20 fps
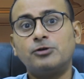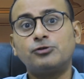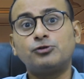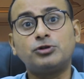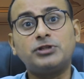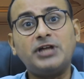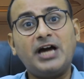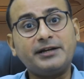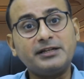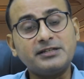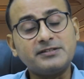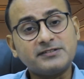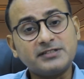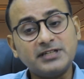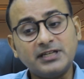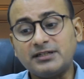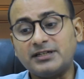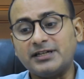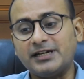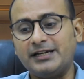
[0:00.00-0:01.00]
So that is
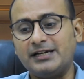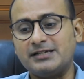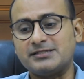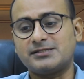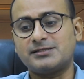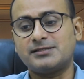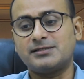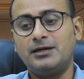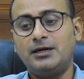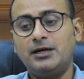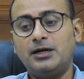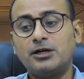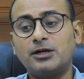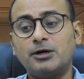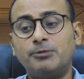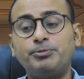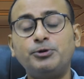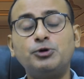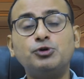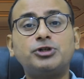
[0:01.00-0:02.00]
synchronous
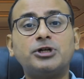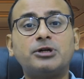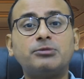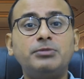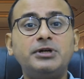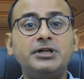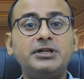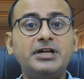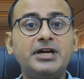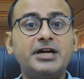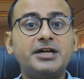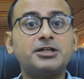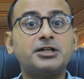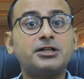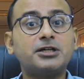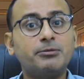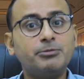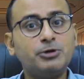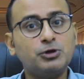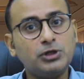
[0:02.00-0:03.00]
computer
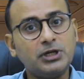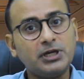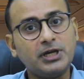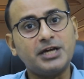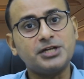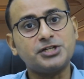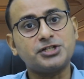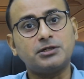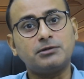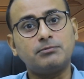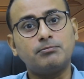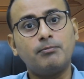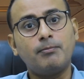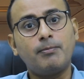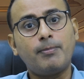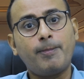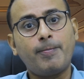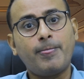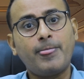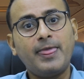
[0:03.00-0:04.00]
mediated communication.
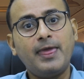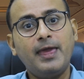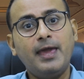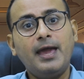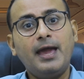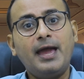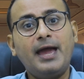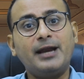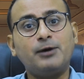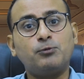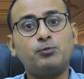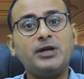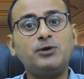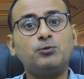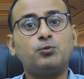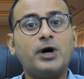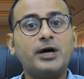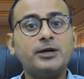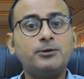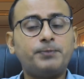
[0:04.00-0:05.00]
And
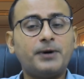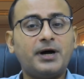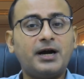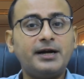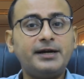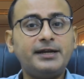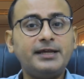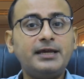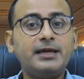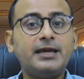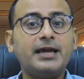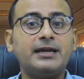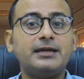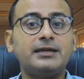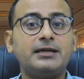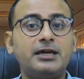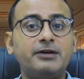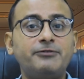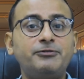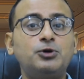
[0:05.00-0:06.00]
when one party
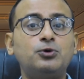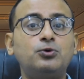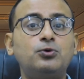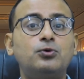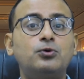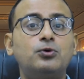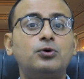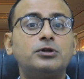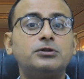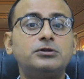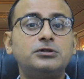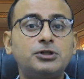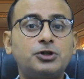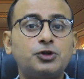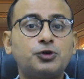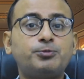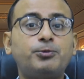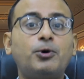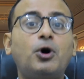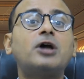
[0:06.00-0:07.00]
can give you the
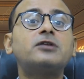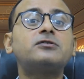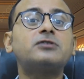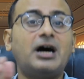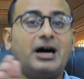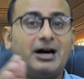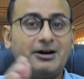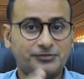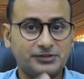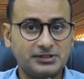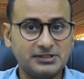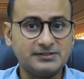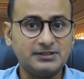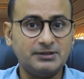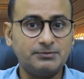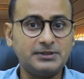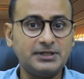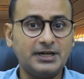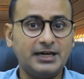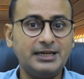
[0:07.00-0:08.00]
response after
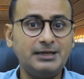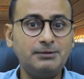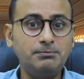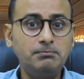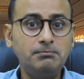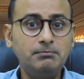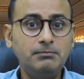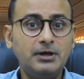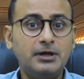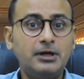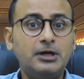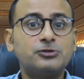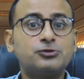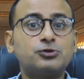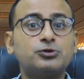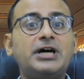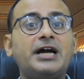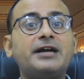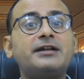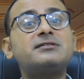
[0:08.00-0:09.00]
some time,
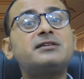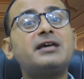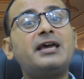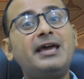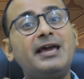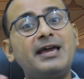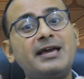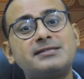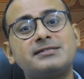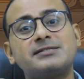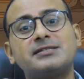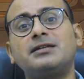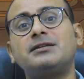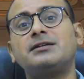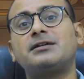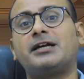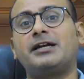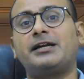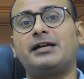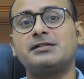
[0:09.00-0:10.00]
so that is
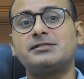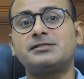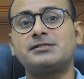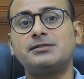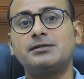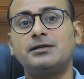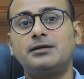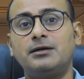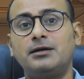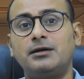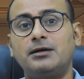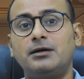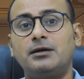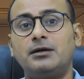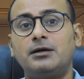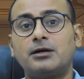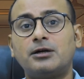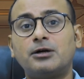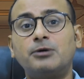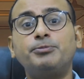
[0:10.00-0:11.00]
asynchronous
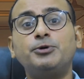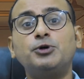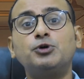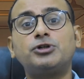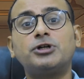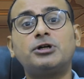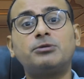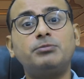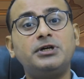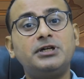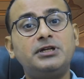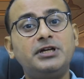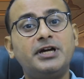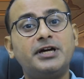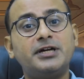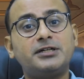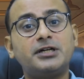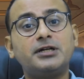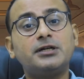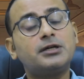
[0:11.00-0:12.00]
computer
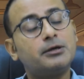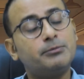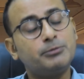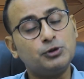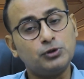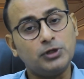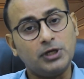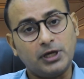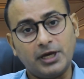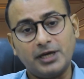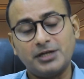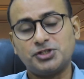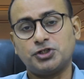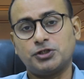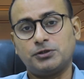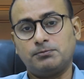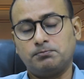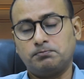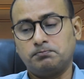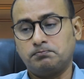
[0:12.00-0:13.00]
mediated
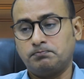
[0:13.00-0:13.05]
communication.